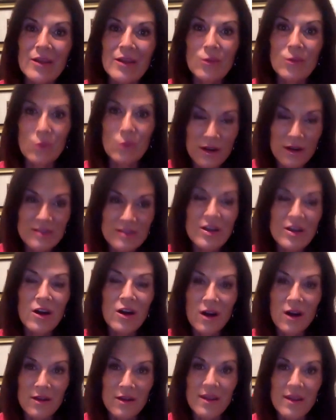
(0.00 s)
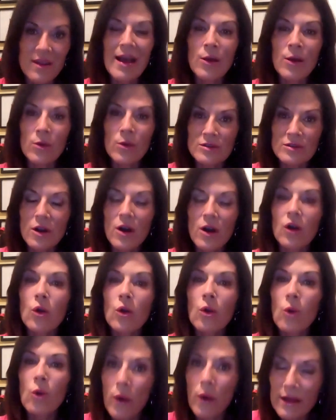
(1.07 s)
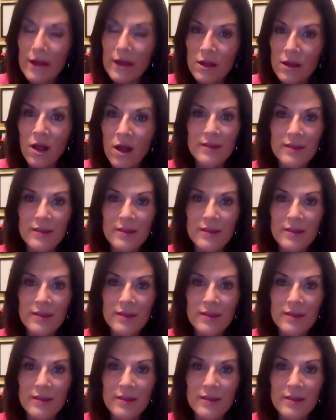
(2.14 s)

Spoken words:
The work is hard. The hours are quite long.